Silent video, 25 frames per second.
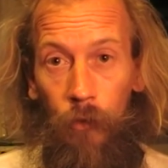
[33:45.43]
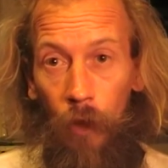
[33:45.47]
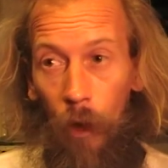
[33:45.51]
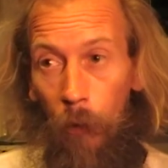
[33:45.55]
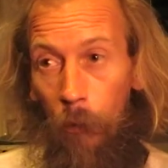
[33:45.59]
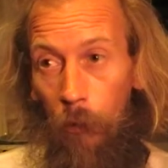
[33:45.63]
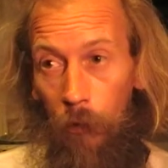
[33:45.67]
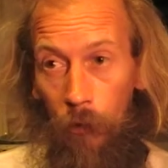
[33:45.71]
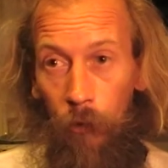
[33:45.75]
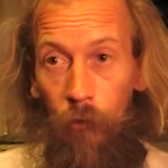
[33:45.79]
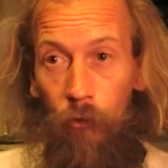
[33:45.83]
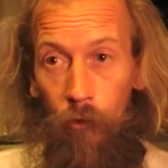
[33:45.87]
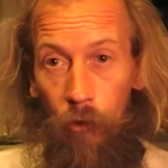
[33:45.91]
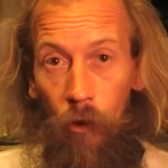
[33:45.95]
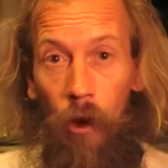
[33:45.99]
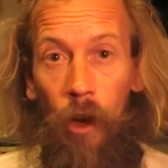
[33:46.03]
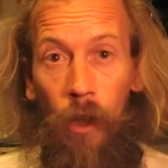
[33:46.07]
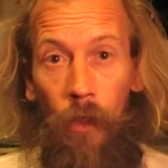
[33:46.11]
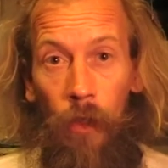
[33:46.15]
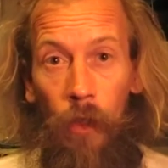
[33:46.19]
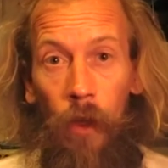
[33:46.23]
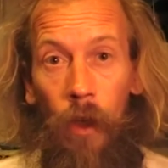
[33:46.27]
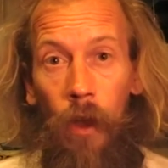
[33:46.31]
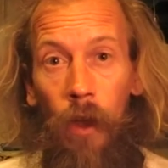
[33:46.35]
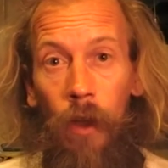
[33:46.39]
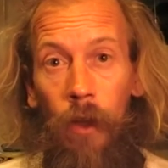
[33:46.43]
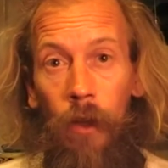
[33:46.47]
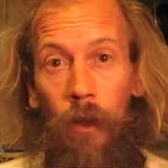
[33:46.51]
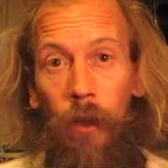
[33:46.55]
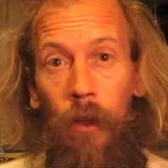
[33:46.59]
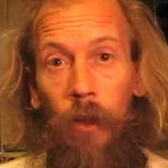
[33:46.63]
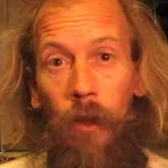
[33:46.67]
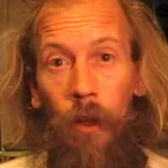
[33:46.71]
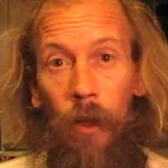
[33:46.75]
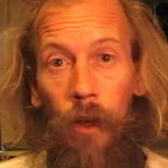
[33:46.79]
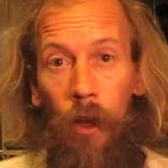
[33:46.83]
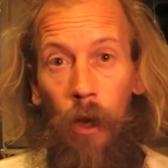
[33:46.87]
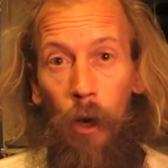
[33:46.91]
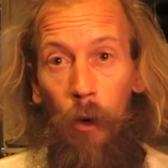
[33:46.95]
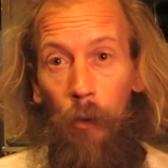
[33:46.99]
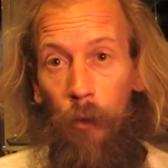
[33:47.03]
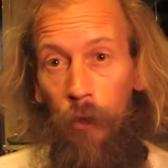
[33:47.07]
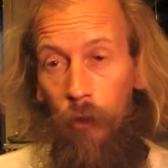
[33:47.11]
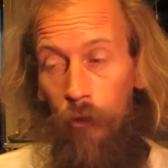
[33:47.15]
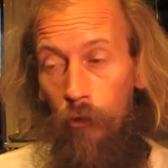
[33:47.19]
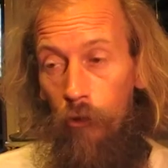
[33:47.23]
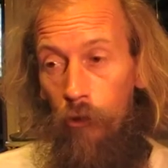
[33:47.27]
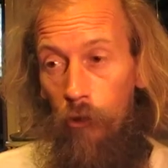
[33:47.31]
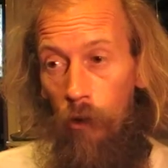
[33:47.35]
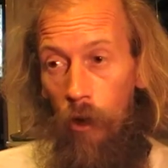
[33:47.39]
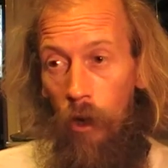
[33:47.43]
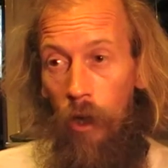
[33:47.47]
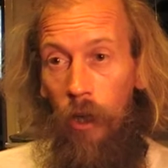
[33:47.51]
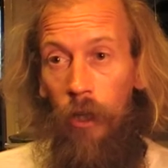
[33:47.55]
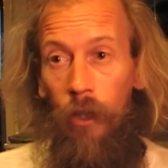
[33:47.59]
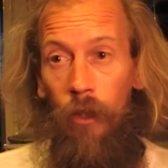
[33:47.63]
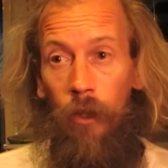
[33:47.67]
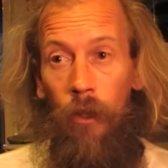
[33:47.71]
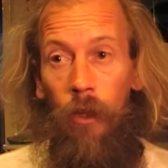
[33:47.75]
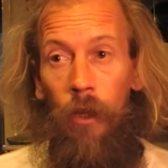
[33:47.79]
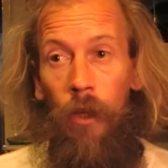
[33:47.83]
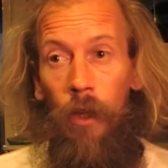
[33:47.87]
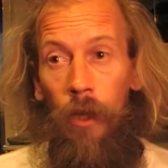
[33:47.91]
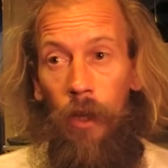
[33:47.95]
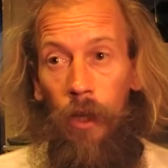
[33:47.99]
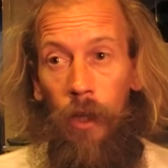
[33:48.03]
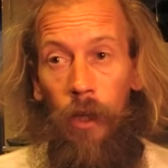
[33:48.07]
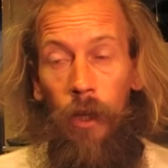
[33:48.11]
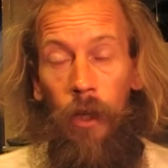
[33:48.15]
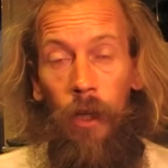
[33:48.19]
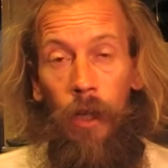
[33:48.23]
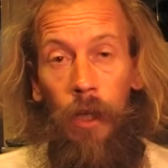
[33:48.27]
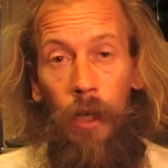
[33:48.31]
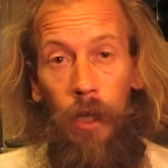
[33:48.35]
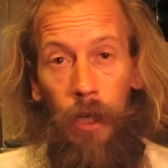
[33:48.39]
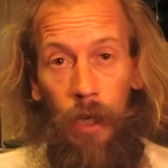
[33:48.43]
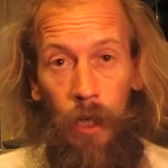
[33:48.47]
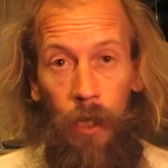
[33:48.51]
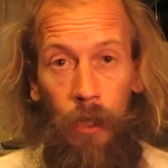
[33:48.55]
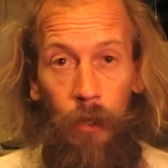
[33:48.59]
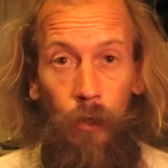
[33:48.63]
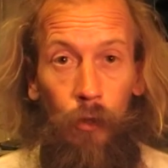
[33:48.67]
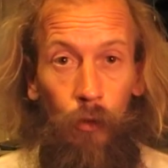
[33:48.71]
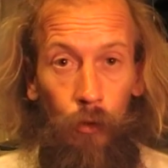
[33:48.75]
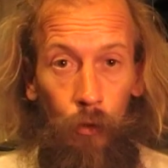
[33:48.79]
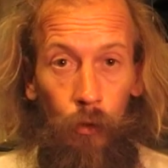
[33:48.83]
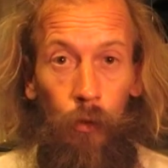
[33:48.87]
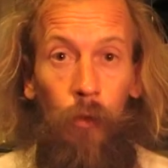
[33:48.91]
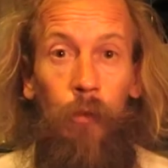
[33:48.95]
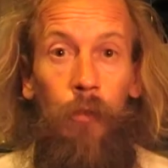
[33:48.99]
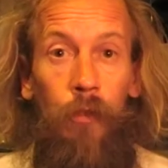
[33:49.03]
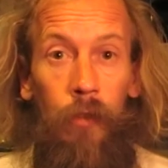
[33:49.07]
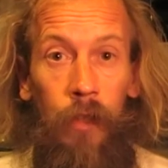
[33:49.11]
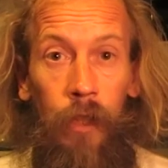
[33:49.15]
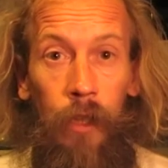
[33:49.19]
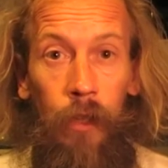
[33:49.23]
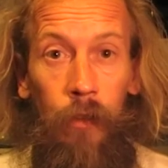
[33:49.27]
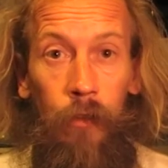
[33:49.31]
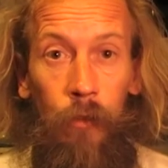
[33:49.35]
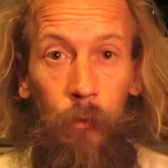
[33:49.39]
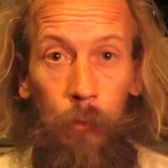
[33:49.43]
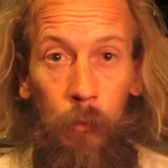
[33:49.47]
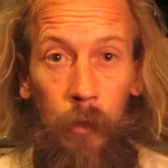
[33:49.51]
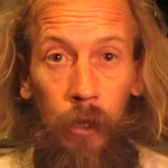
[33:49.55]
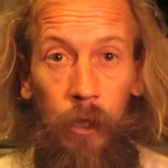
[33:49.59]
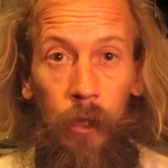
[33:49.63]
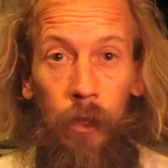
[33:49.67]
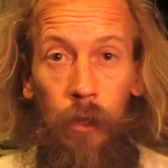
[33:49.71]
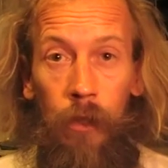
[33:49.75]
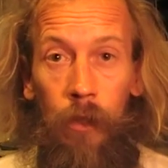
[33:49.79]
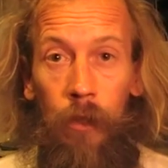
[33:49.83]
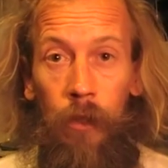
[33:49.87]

I want to try that. I want to try and let you teach me.